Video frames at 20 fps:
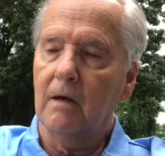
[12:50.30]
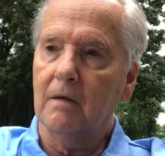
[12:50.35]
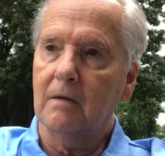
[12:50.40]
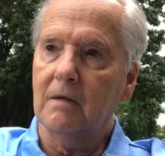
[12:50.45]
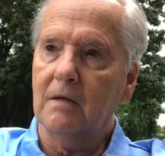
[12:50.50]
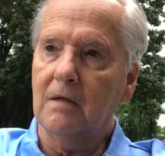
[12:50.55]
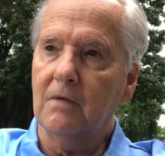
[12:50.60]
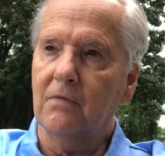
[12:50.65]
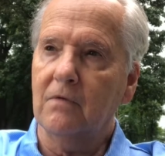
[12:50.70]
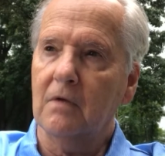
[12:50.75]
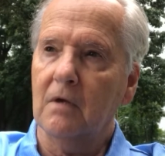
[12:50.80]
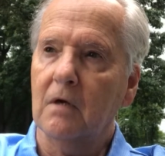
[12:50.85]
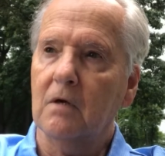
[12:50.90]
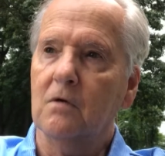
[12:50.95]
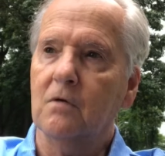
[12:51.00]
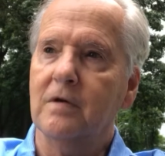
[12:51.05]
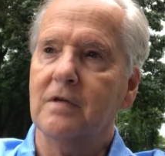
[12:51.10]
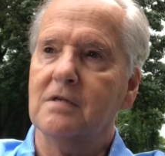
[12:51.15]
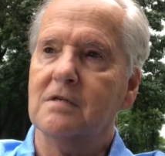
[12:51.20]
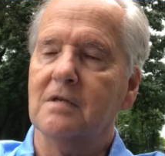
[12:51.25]
Even though
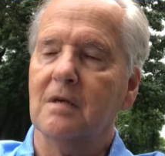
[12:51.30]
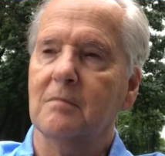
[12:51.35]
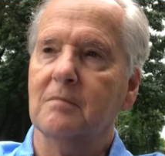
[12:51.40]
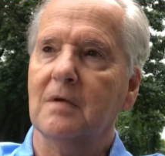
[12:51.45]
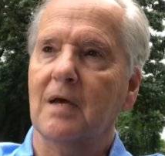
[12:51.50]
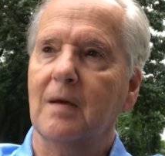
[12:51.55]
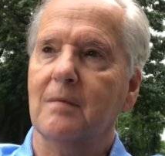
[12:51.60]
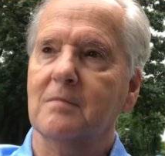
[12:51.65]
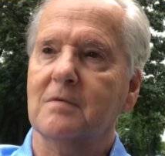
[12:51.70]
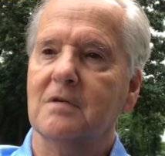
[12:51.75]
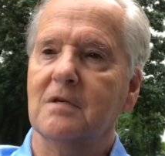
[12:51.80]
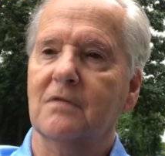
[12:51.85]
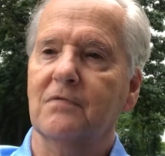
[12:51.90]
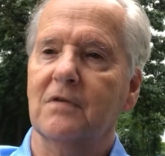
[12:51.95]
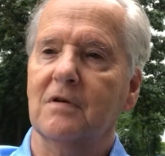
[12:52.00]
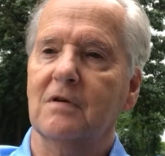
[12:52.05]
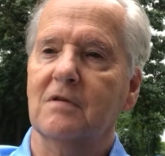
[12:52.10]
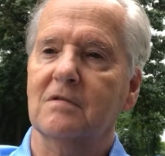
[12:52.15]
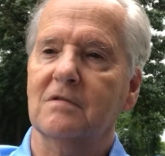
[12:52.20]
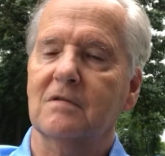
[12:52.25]
it's sometimes
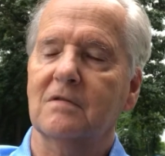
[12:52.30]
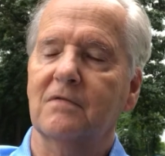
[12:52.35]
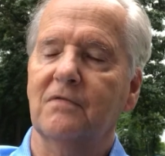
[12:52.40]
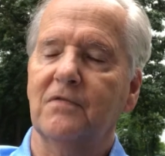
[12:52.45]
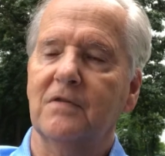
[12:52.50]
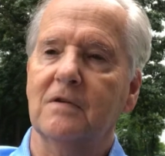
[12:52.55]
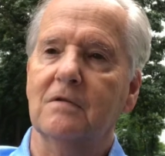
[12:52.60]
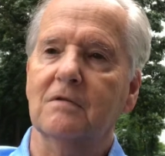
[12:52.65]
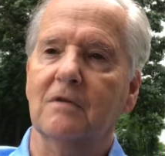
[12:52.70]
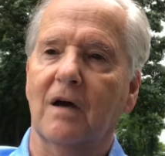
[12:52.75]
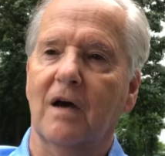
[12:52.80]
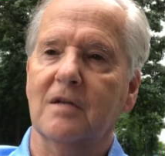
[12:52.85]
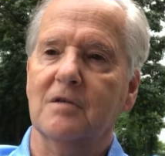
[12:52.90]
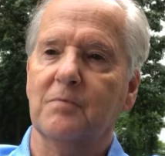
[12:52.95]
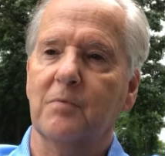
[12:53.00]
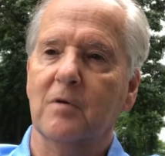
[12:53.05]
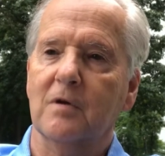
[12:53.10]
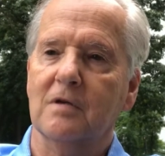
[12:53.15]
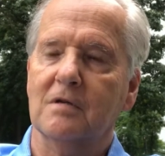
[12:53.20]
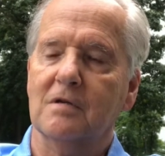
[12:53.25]
difficult to feel God's
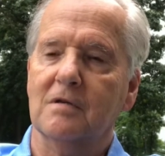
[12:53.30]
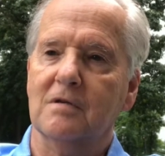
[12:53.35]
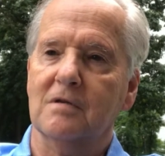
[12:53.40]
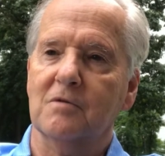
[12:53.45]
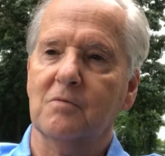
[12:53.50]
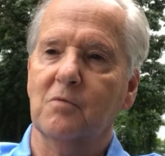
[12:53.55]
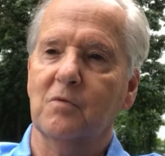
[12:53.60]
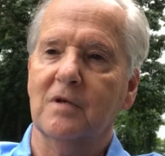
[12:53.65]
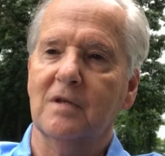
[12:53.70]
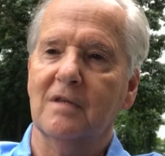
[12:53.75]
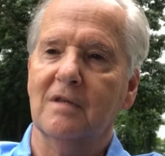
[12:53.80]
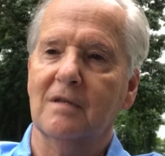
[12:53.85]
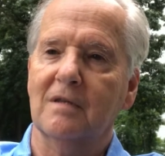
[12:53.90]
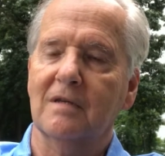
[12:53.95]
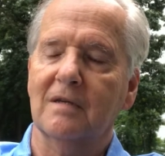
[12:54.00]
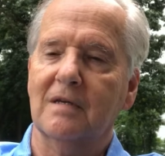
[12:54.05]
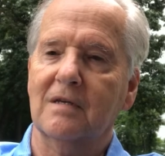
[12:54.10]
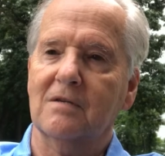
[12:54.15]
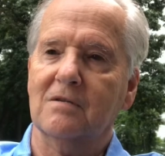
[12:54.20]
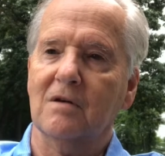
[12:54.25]
presence when
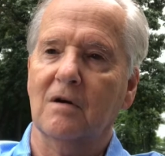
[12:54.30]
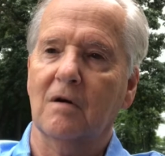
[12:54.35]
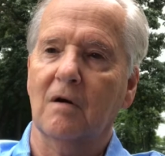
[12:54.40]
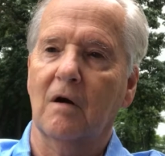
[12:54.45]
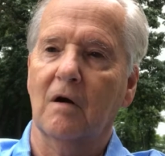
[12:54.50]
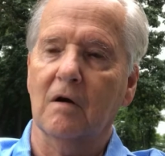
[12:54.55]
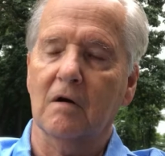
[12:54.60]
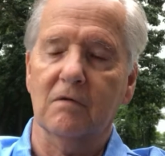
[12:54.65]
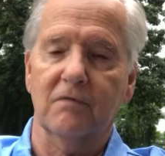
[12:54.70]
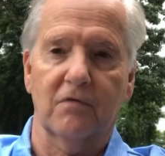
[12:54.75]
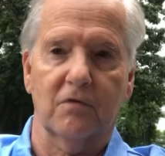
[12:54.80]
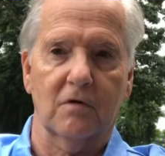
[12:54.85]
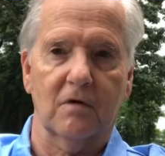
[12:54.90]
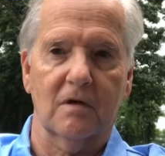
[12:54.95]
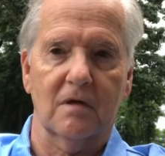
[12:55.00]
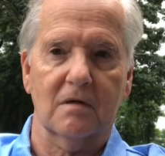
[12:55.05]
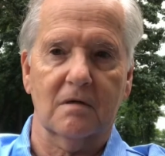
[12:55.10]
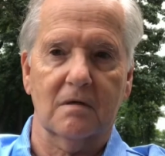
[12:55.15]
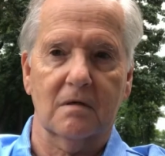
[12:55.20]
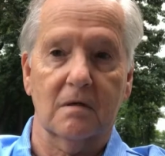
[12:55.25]
things are hard for
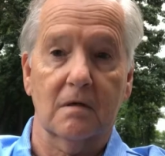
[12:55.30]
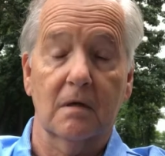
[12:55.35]
us,